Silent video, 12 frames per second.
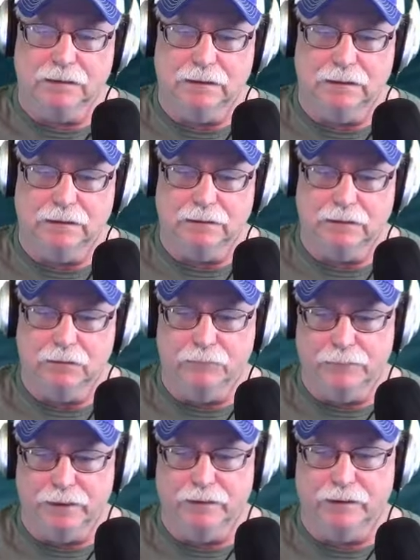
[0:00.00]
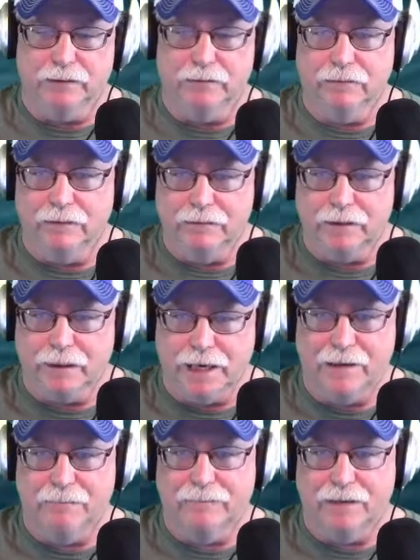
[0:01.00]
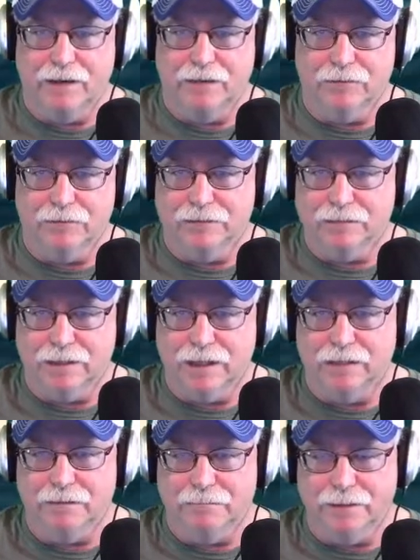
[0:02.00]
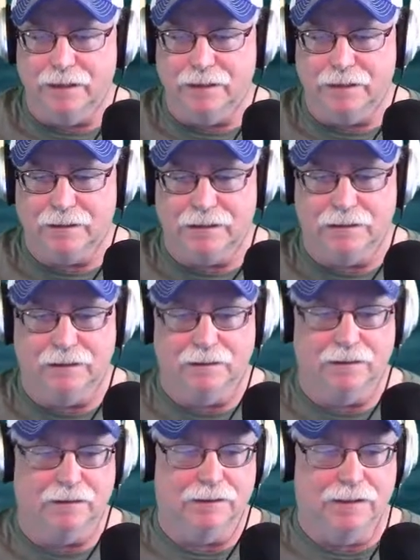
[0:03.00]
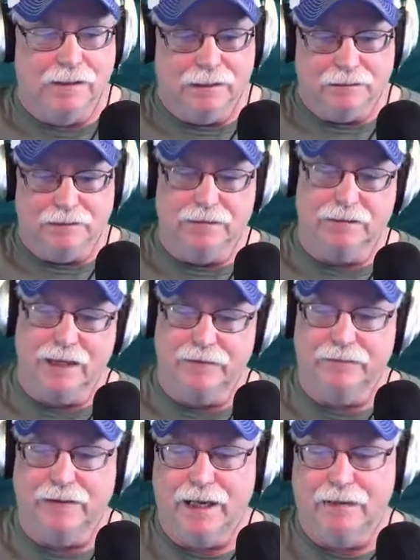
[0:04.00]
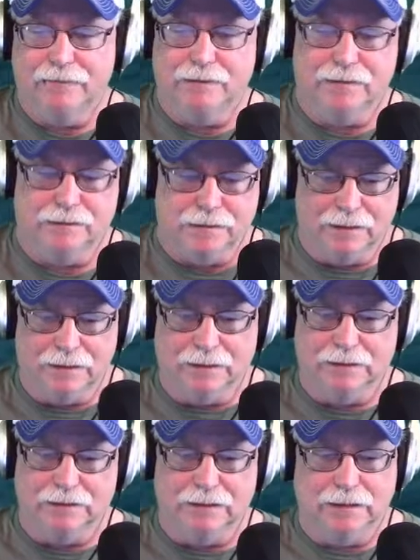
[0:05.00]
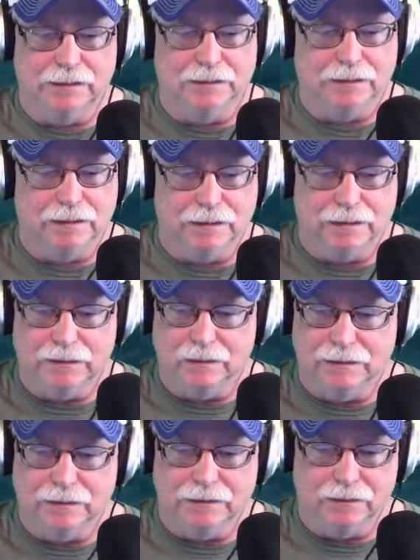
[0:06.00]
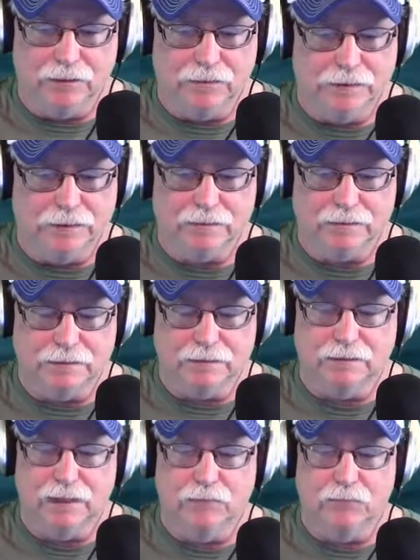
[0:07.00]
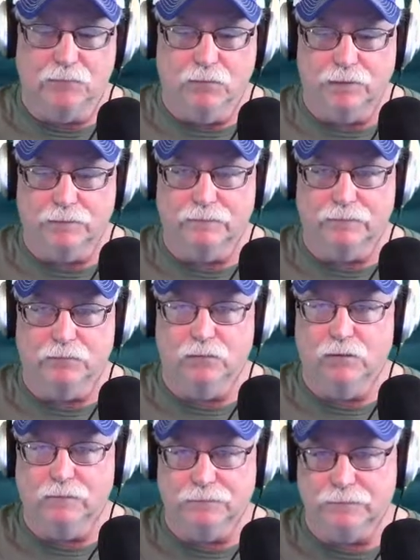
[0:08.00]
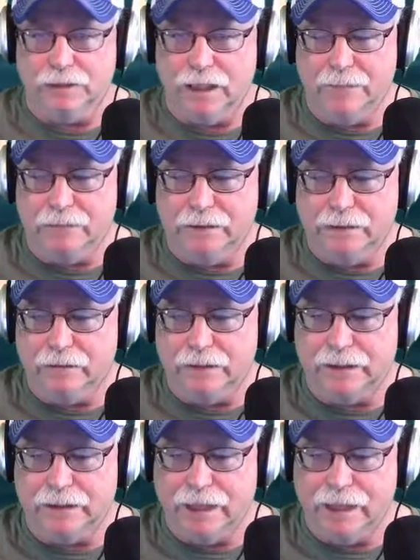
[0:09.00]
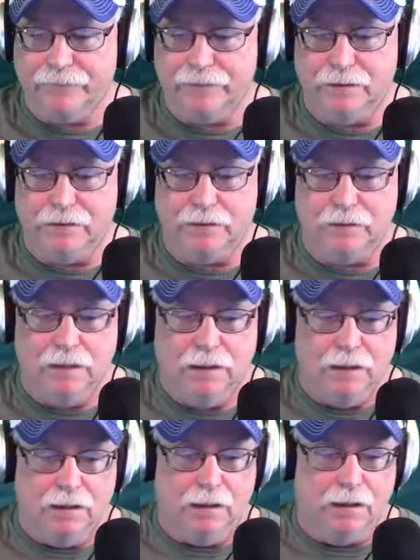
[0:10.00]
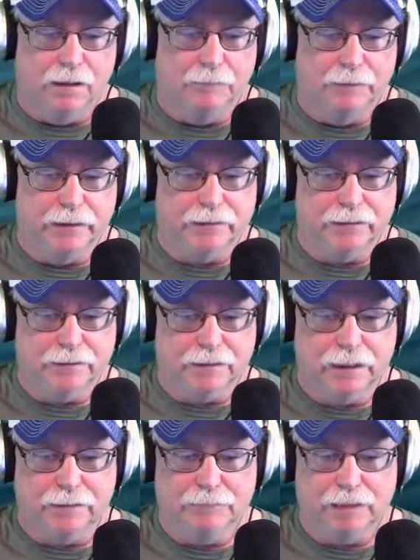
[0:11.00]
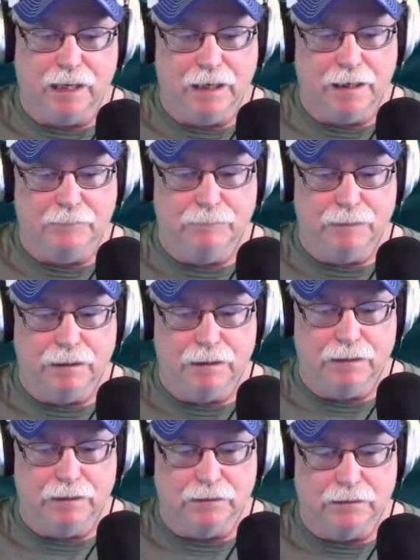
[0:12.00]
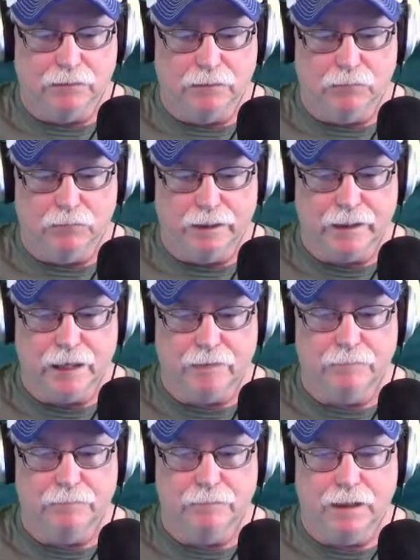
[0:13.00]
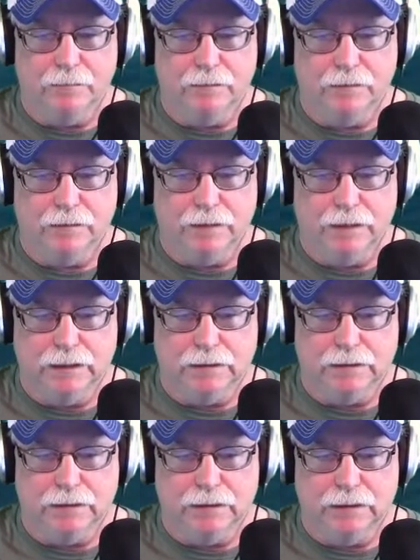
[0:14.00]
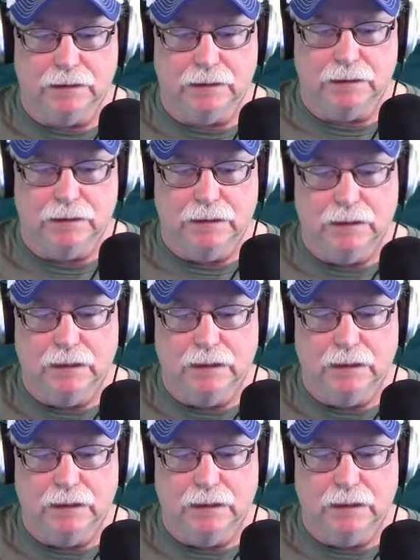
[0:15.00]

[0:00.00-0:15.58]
and, building a campfire on the side of the bank and just having these things. And, it's just a wonderful, wonderful time of year to get out there. But at the same time, we got to remember that,